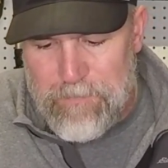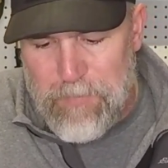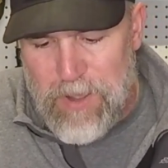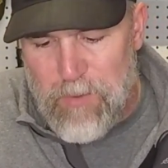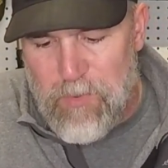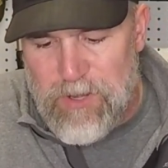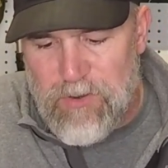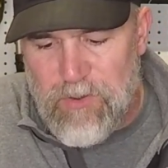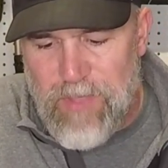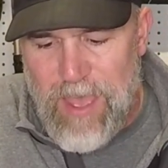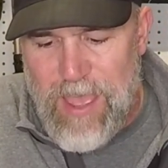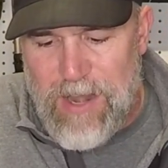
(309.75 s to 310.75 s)
But when you do
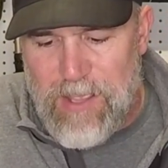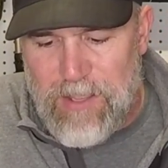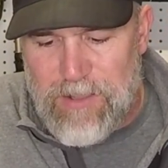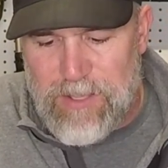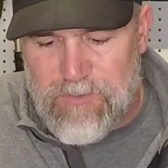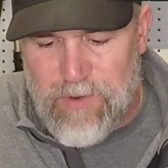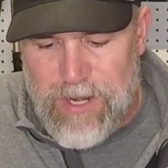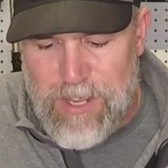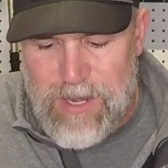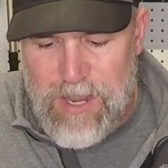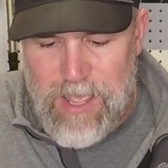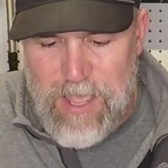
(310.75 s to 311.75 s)
that, it clicks right
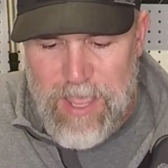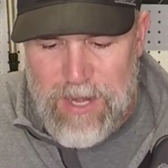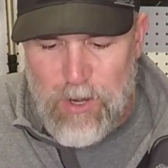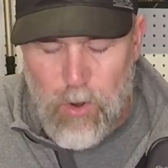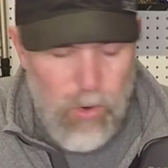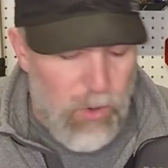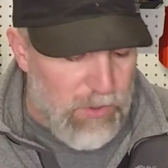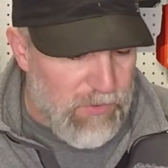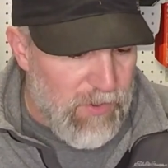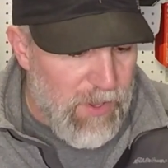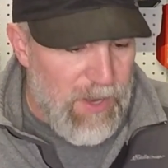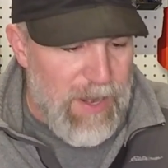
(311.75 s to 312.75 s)
in and it holds.